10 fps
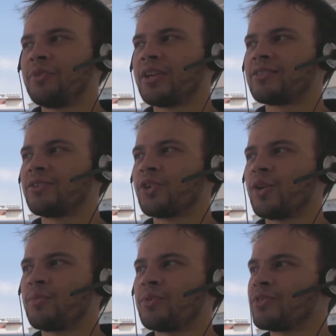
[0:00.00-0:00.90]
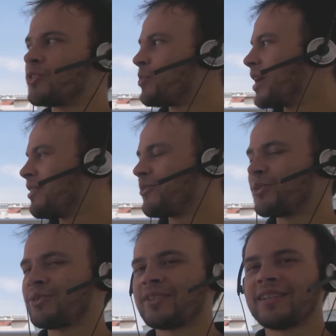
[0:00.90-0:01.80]
because the job was so
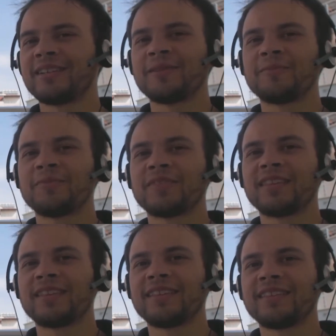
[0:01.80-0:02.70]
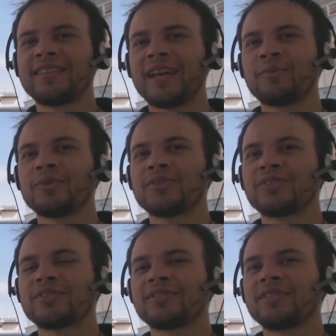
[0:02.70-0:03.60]
painful, um, that
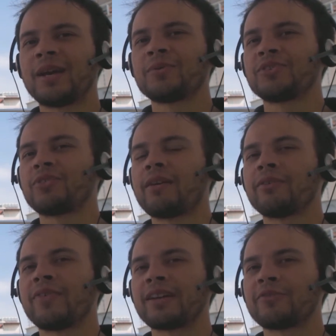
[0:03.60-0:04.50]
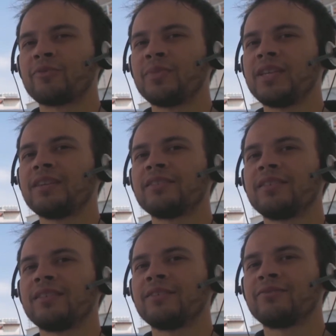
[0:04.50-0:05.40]
was that was a driving factor for me in,
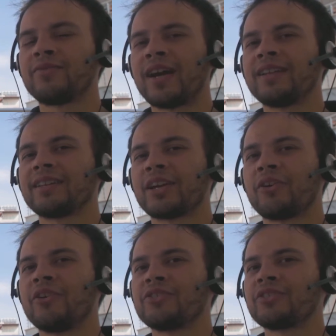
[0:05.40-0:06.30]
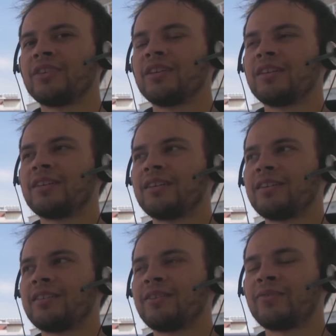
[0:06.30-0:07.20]
in finding the courage
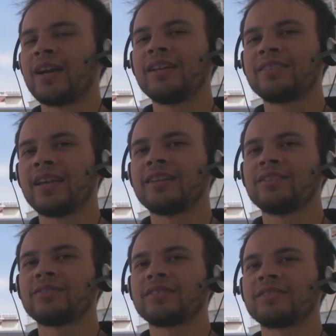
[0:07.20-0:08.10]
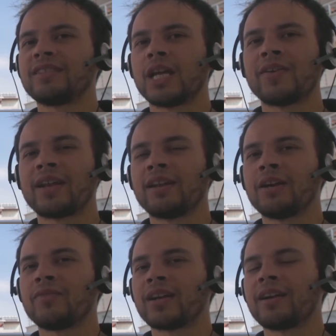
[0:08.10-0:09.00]
uh, and finally saying, "This is it. I've had
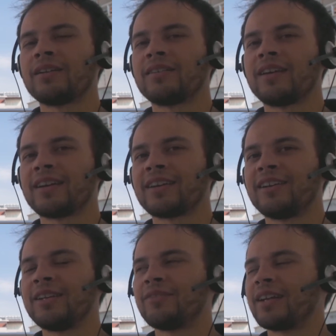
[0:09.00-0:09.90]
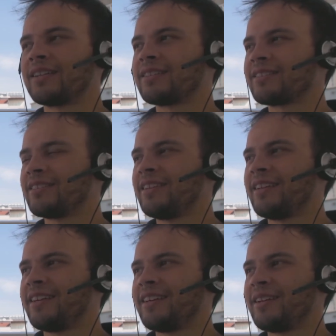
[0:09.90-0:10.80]
enough. I can't I can't live like this."
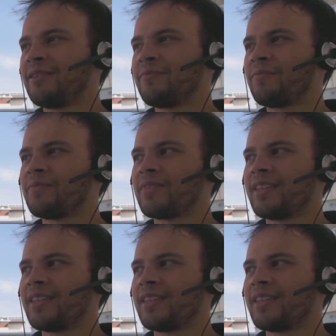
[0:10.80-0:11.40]
Um,